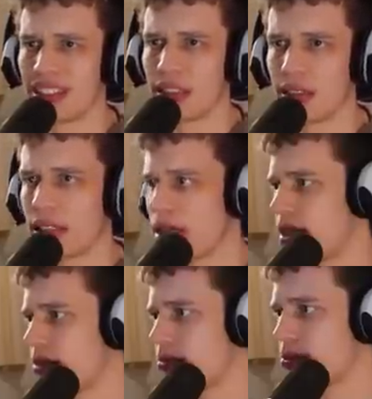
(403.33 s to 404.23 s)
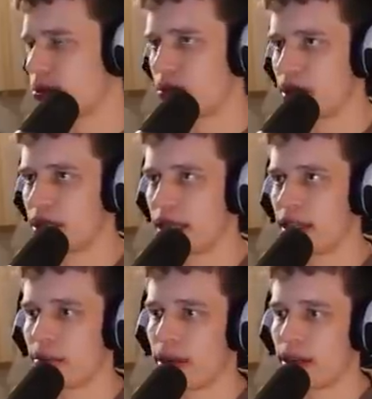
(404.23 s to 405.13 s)
Don't think I properly set
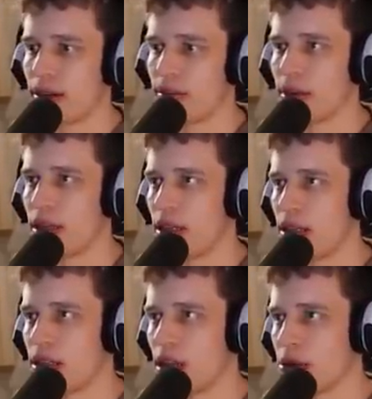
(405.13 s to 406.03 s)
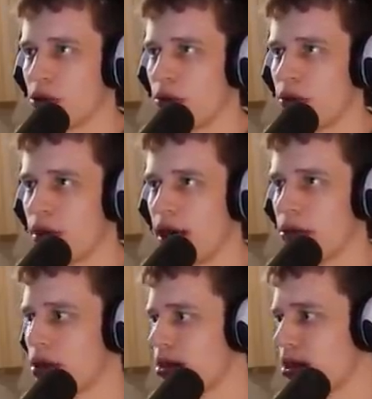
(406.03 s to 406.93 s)
that back home. Double drop, perhaps?
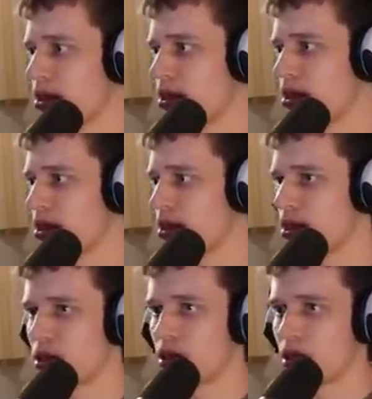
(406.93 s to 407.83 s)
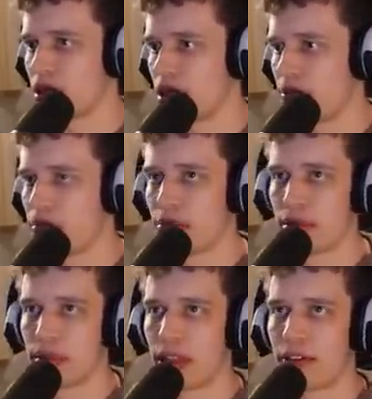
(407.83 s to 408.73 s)
Yep,
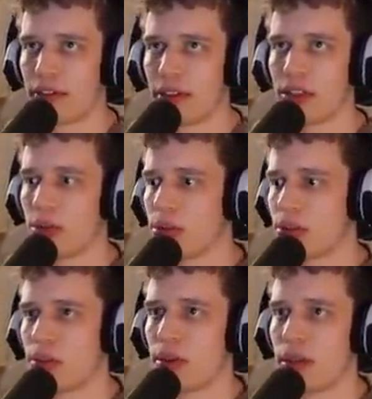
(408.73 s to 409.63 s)
definitely a double drop.